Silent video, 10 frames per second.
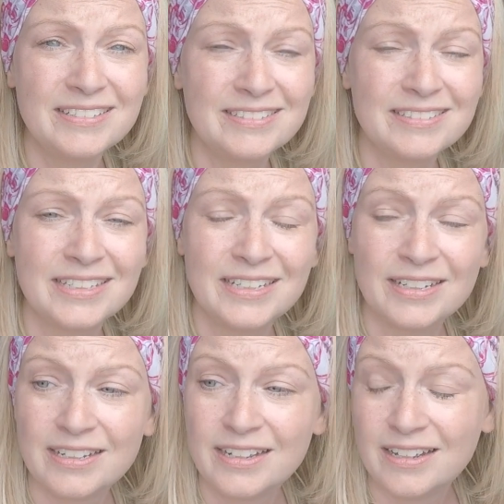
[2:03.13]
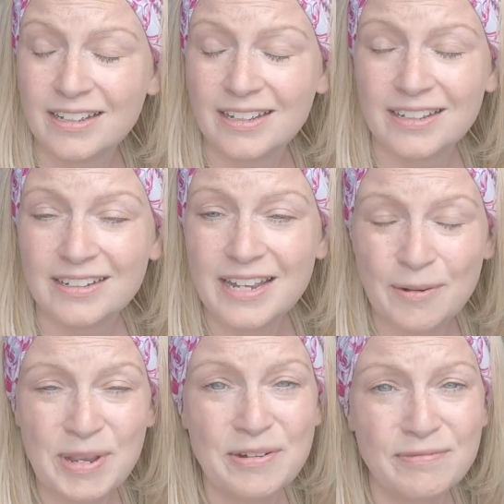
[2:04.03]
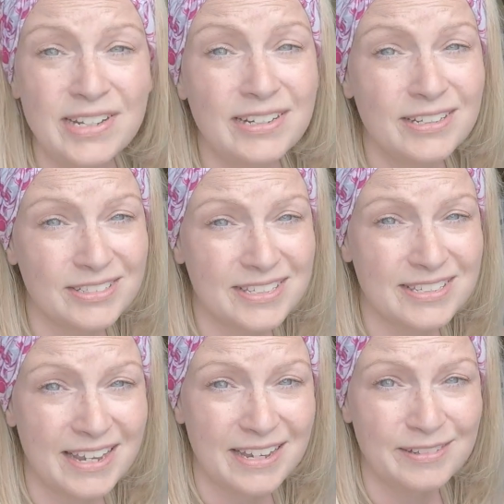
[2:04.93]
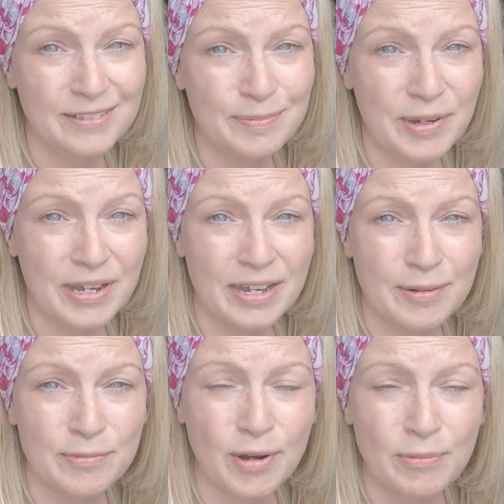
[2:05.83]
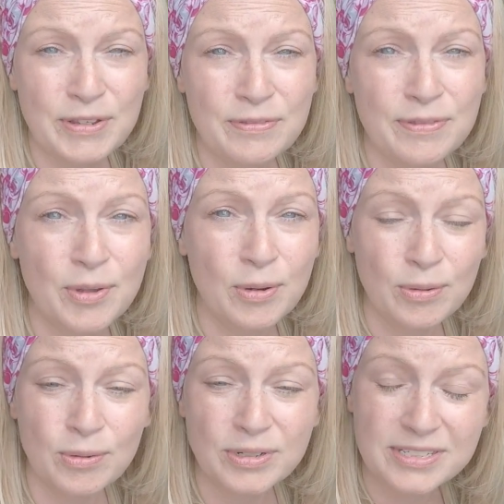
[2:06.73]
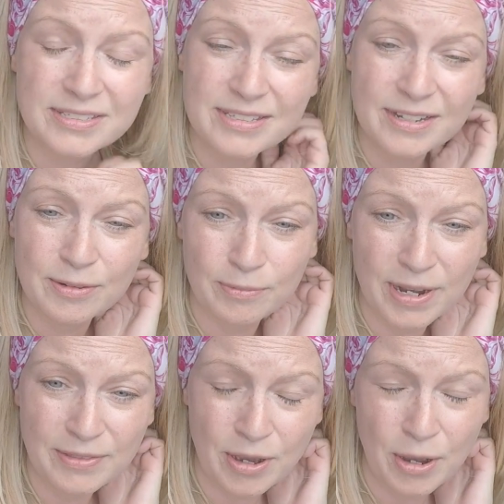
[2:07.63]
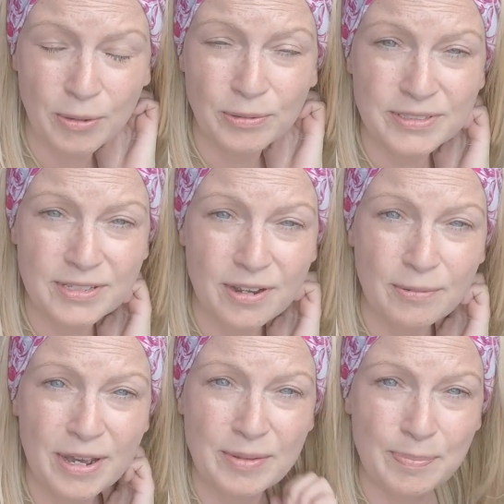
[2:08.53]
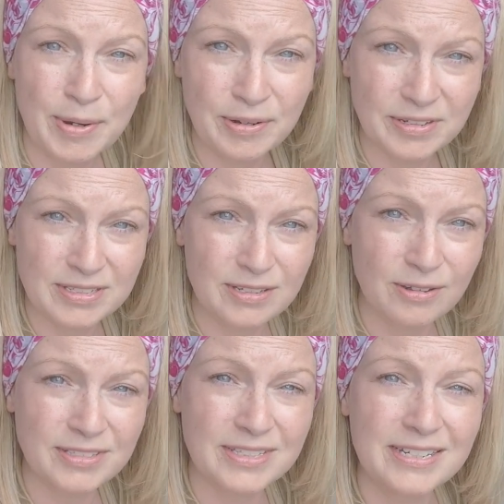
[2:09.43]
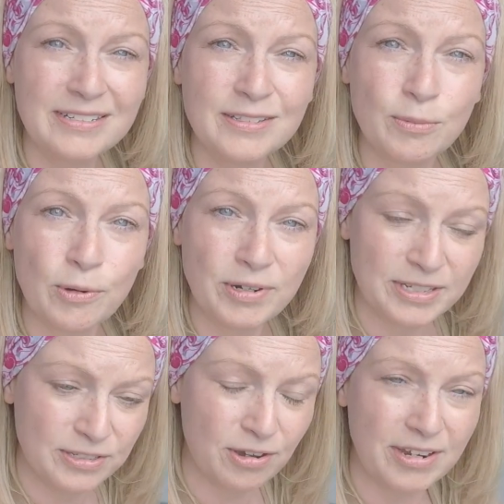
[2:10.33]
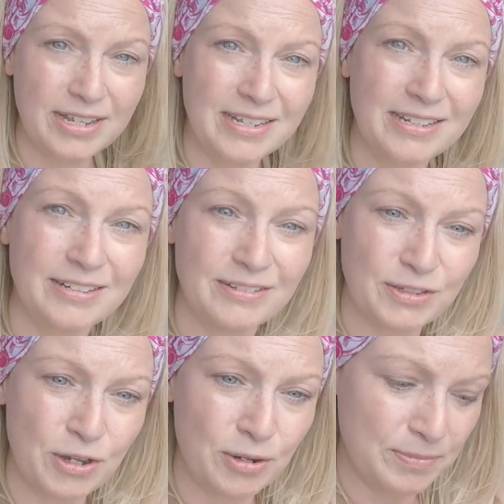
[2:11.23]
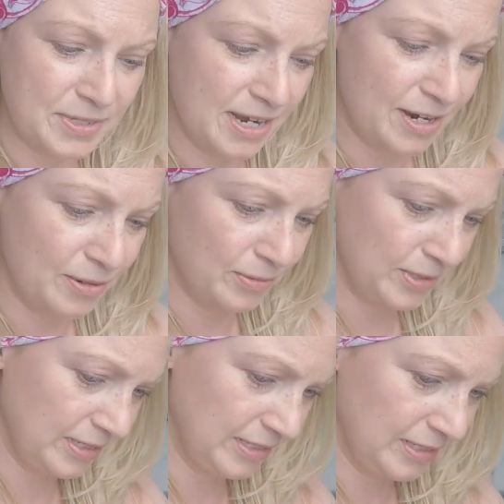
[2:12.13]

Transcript: and yeah, we had a really good sail. But what we thought is that where the holes are, where the bung slots in, the water's got in and it's come down